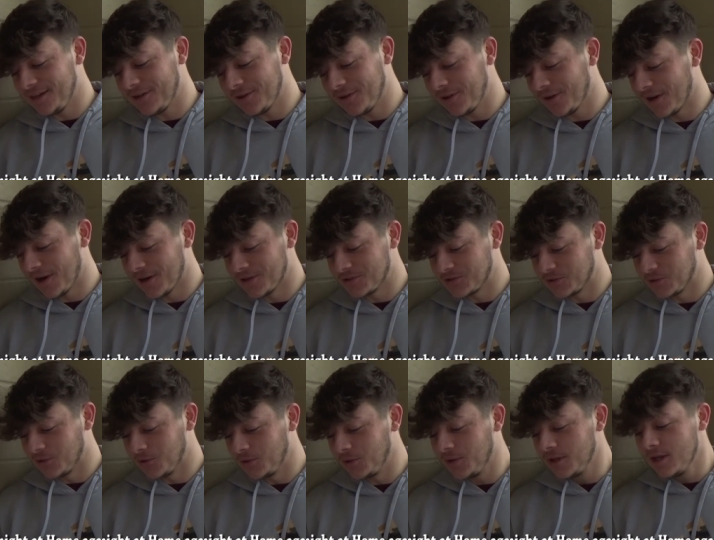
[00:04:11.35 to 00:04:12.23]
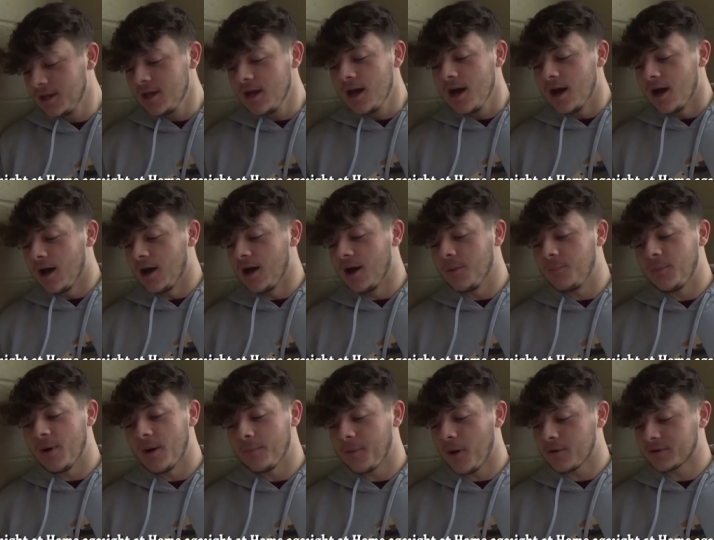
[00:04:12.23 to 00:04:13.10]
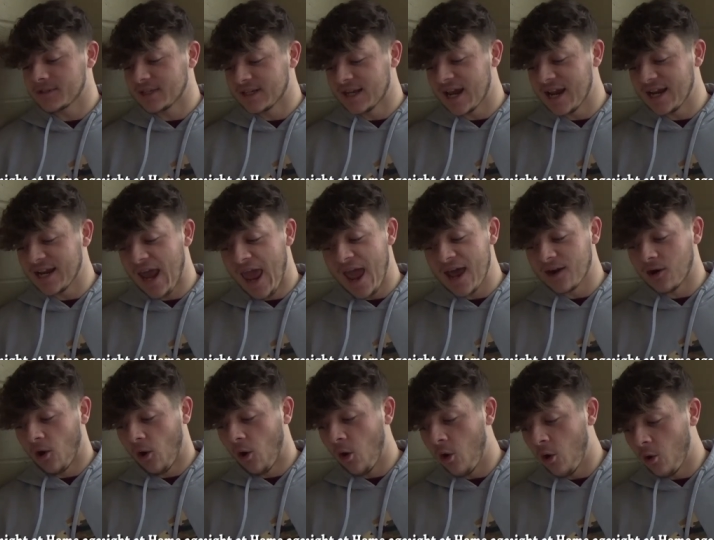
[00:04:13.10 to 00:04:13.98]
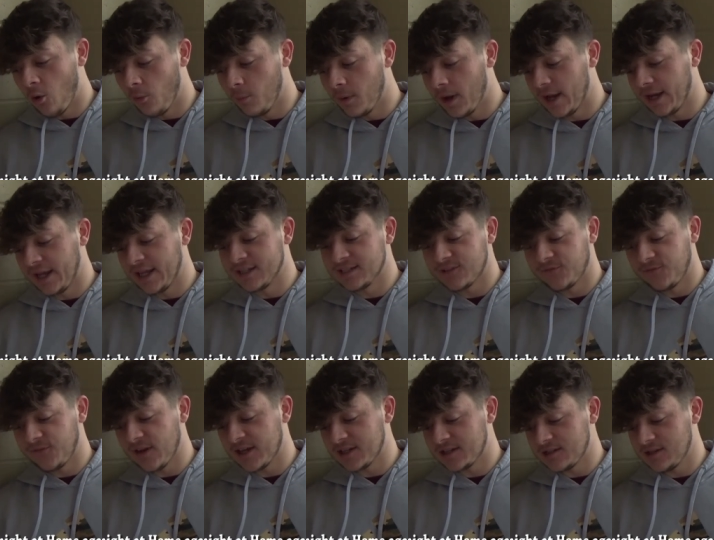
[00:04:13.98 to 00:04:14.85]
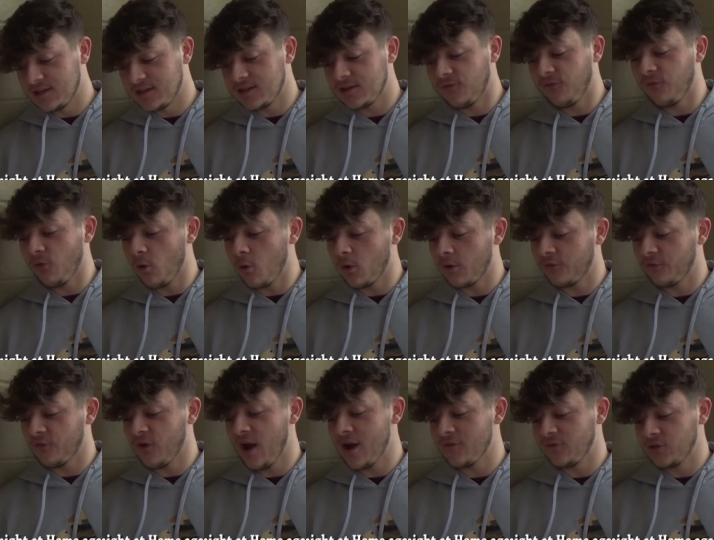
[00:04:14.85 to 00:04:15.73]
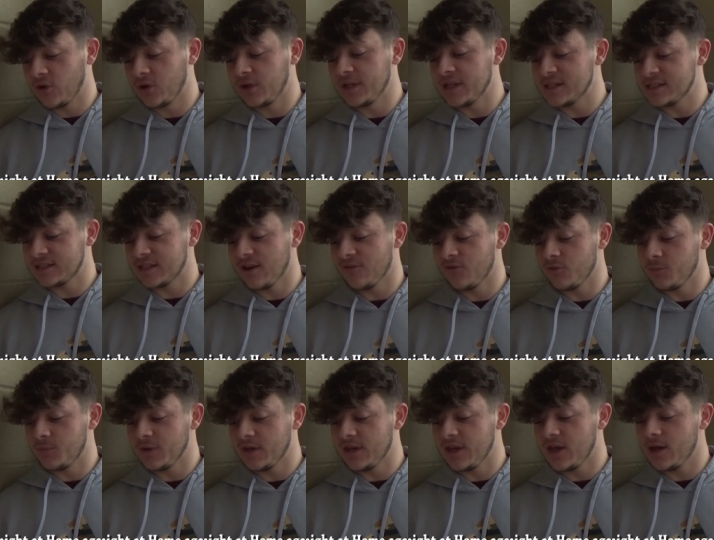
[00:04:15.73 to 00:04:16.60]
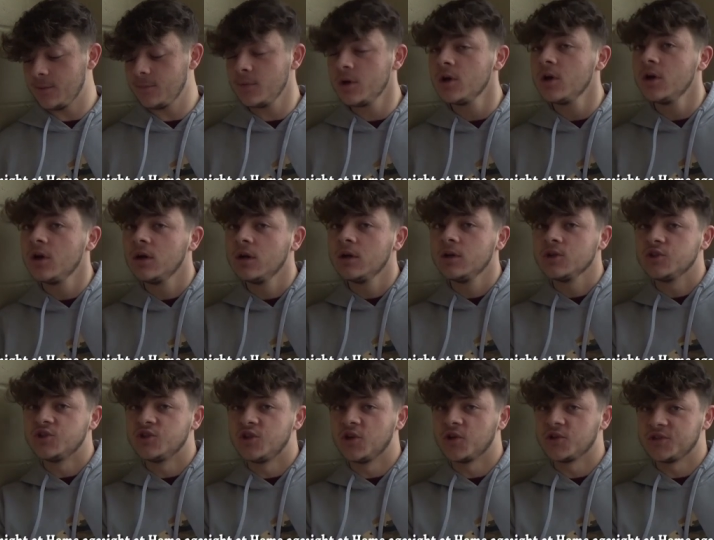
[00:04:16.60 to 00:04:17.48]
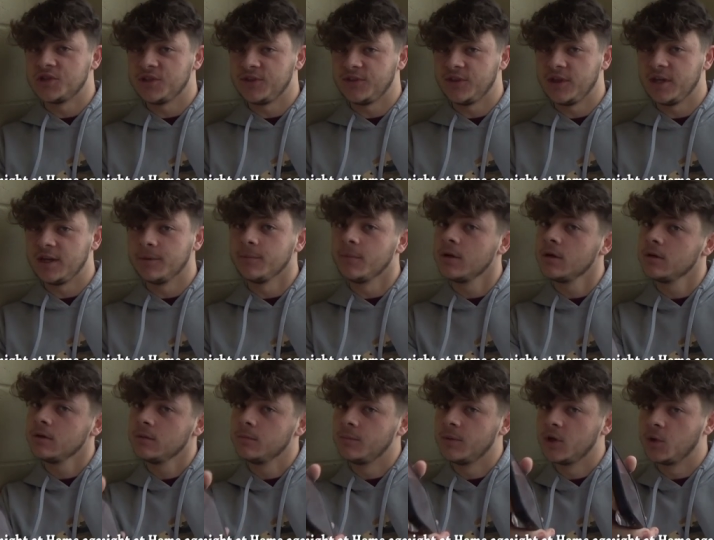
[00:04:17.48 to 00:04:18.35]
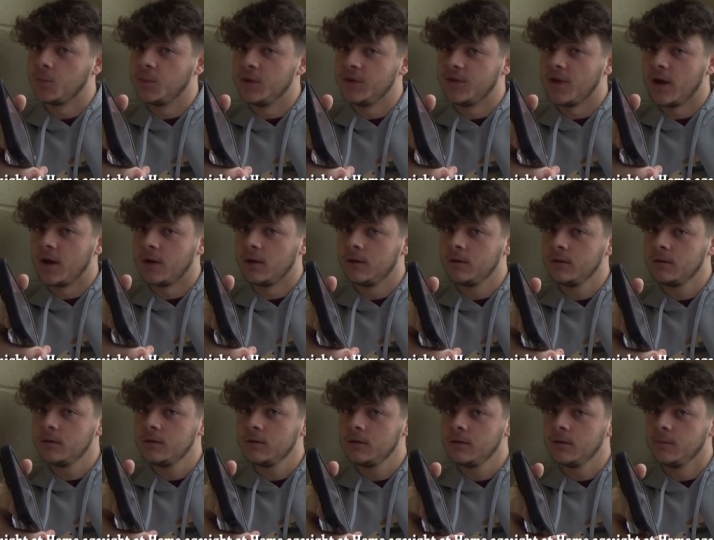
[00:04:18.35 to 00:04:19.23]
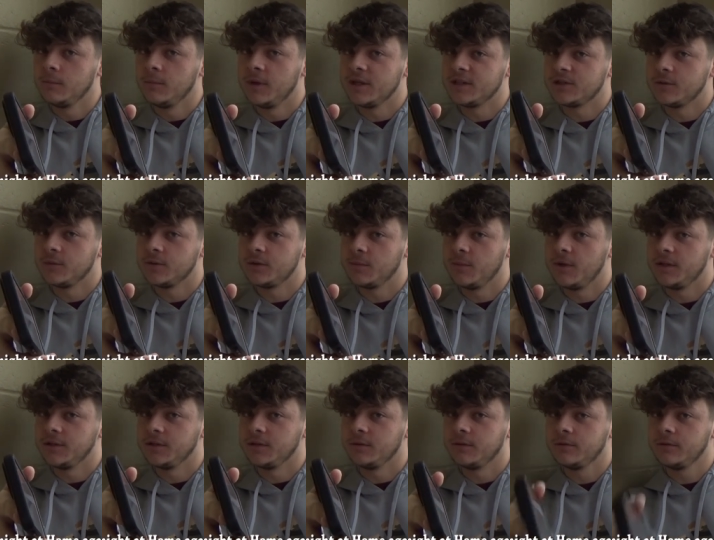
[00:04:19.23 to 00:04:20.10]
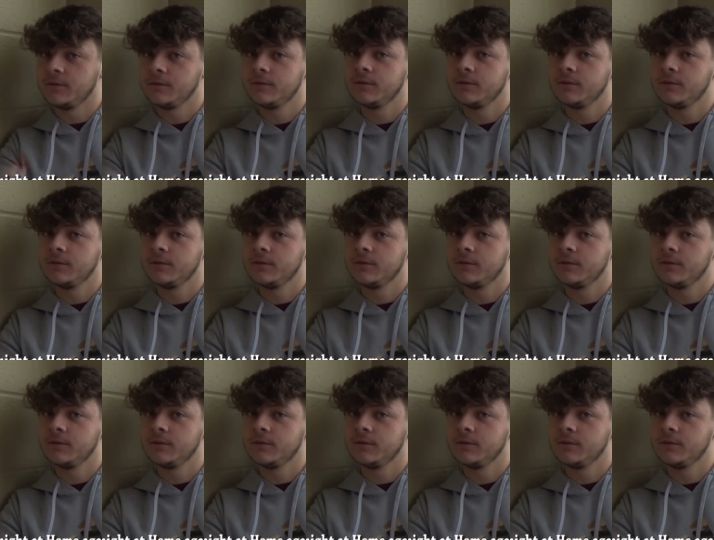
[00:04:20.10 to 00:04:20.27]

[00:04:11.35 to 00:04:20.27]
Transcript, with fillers: Clair High School. Uh, pop out tonight at home against Festus, 4, 5.30, and 7 p.m. Jersey theme. Better be there. Mason with the menu.